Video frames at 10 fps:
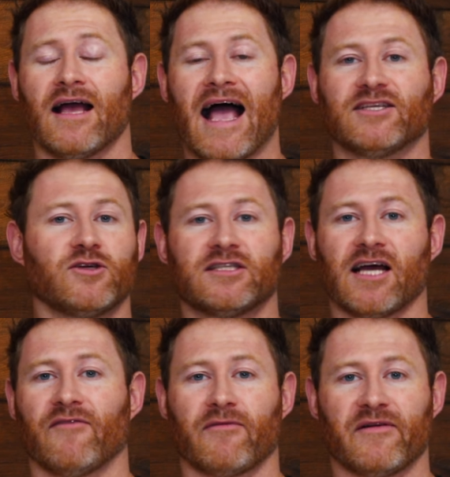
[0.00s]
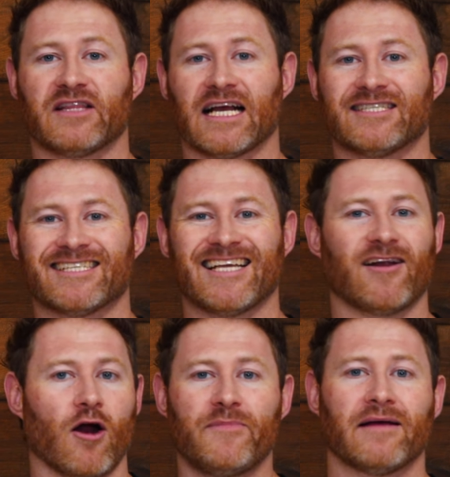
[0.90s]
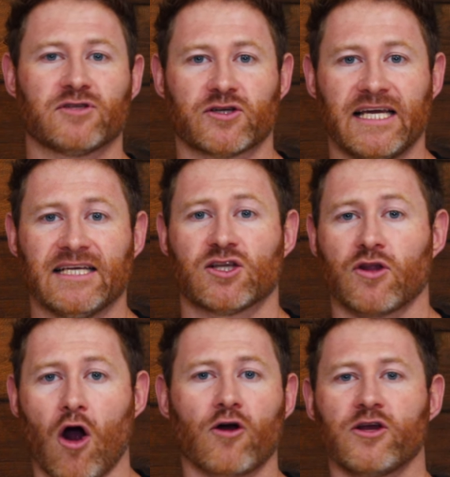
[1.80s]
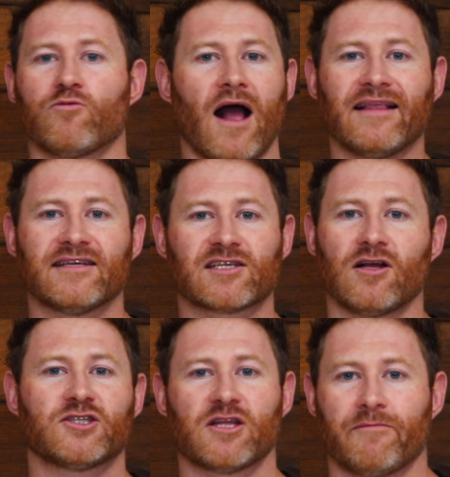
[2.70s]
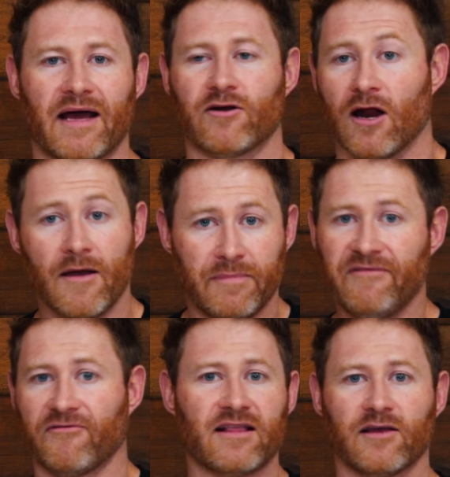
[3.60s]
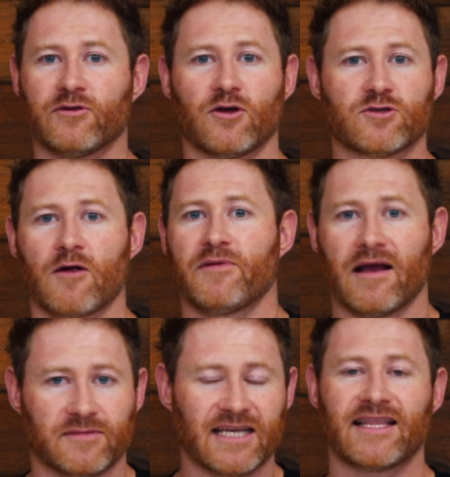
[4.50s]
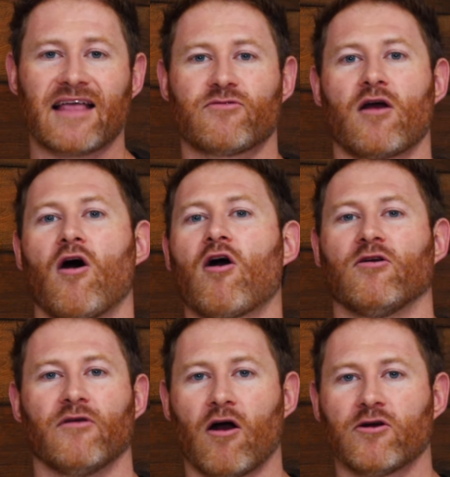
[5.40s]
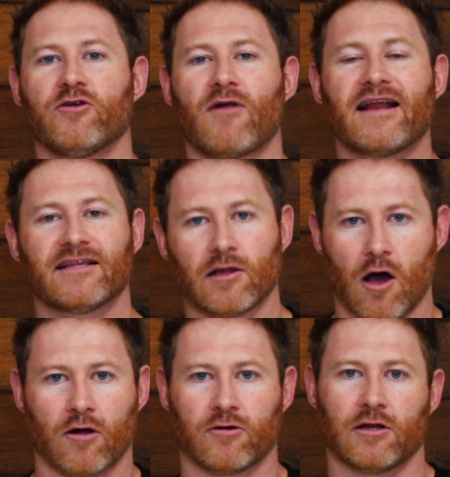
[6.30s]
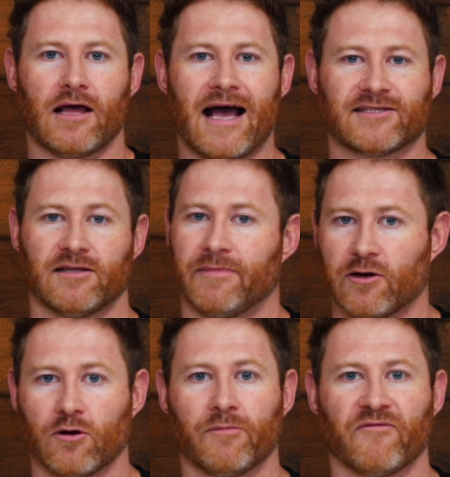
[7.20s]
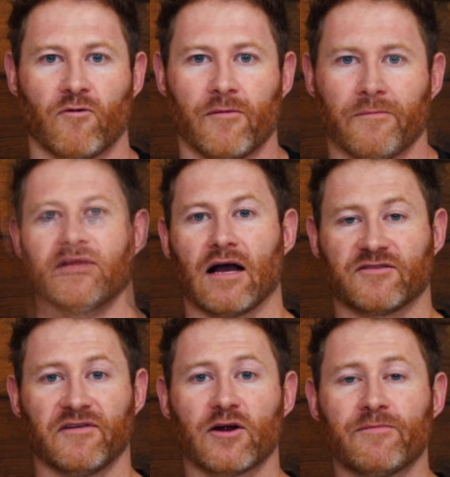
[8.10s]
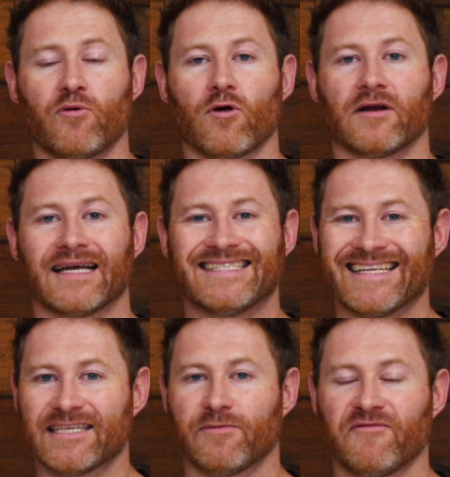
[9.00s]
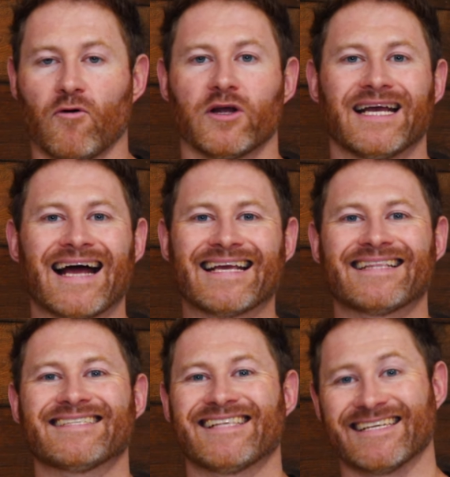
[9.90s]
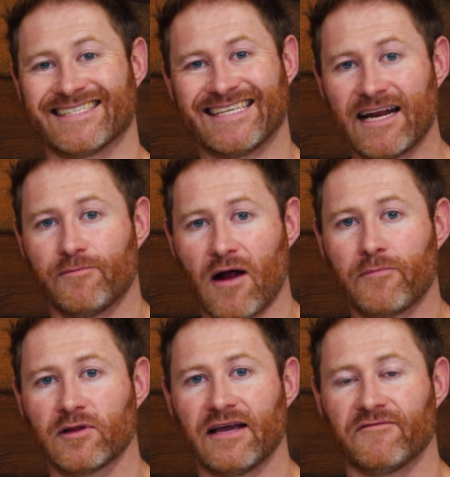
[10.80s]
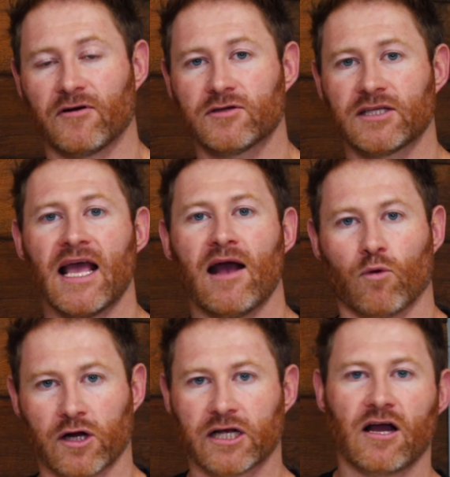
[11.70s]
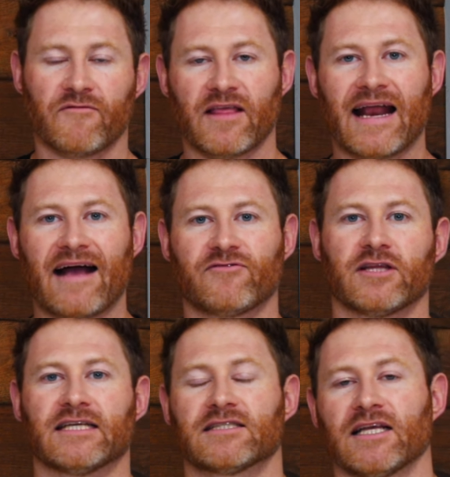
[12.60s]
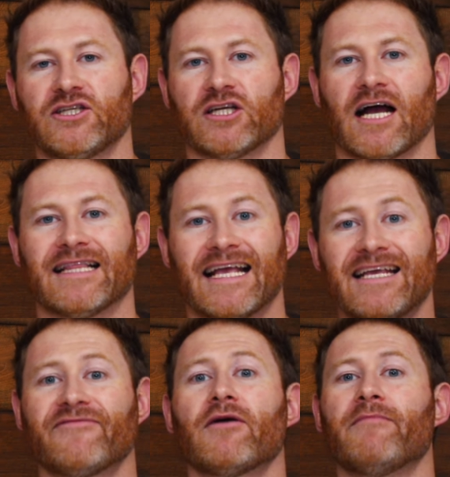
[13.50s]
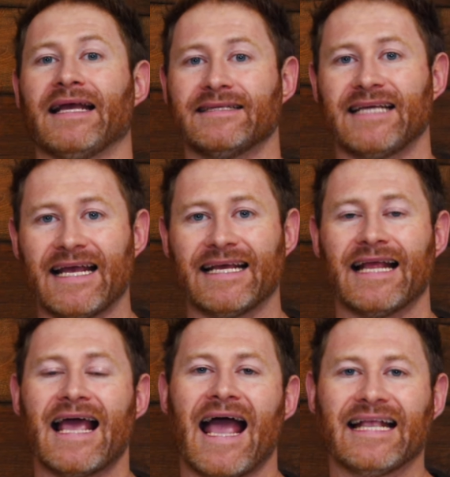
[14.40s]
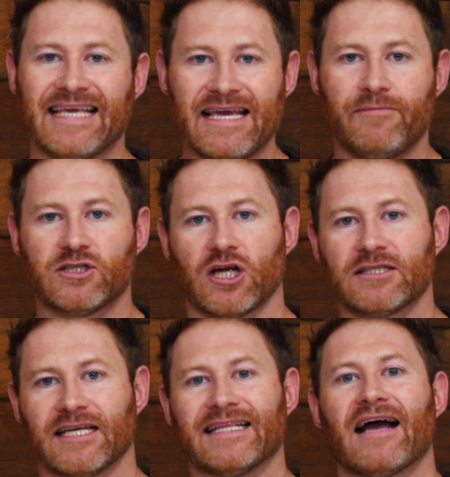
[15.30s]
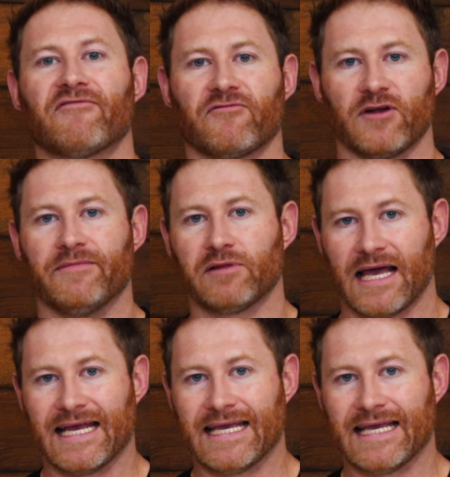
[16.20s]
As you can tell from everything I just said, RPMs are key. So the harder you ride this clutch, the better. Be friendly with those RPMs. Hit that throttle hard. The harder you ride it, the longer it'll last and the better it'll perform. Now it's very important. I said this before. You got to get this thing set up properly at first. We're going to cover that after the installation guide. And then you have to maintain it and keep adjusting that free play